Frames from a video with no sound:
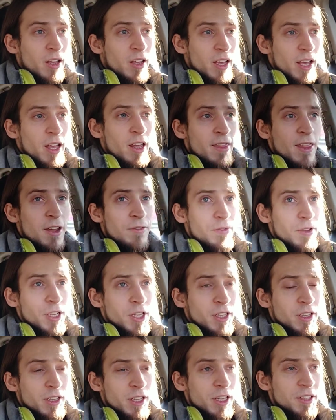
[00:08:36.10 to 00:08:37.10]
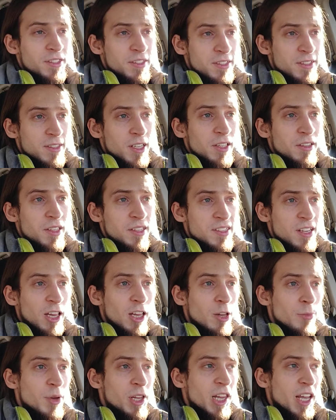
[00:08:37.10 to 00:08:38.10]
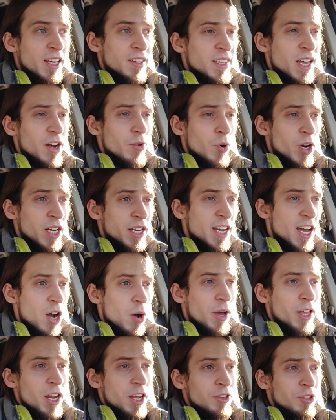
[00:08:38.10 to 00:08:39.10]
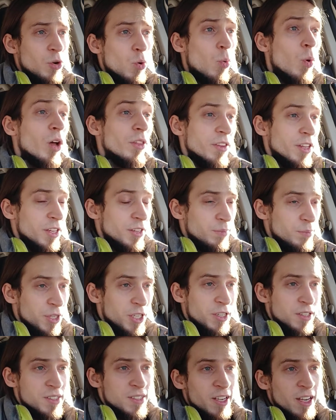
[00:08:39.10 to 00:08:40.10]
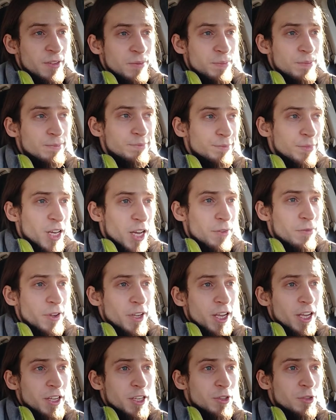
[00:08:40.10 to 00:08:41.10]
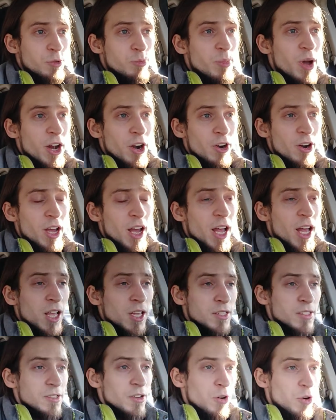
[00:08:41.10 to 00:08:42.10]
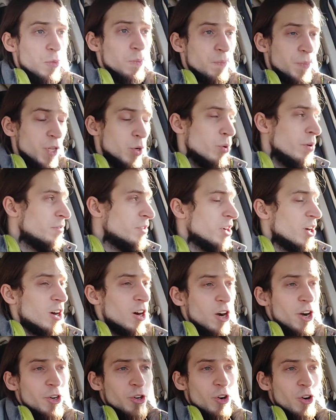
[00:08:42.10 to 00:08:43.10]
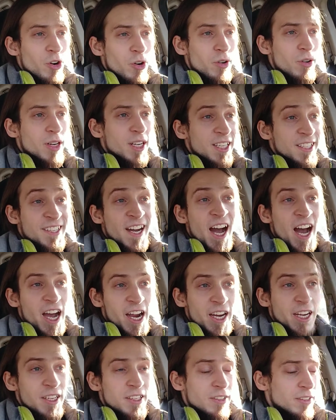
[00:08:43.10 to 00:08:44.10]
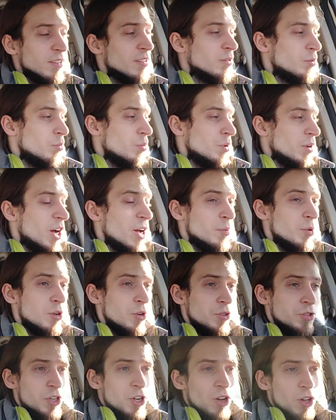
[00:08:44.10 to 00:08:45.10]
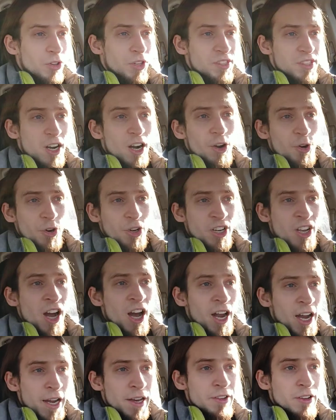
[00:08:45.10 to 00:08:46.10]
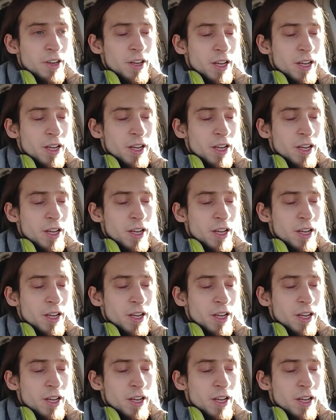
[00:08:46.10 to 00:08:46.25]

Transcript: And I think it is a little bit like that right now, and I don't want it, because I think I can do better. So with the Ardor guide, I'm going to call this Ardor guide,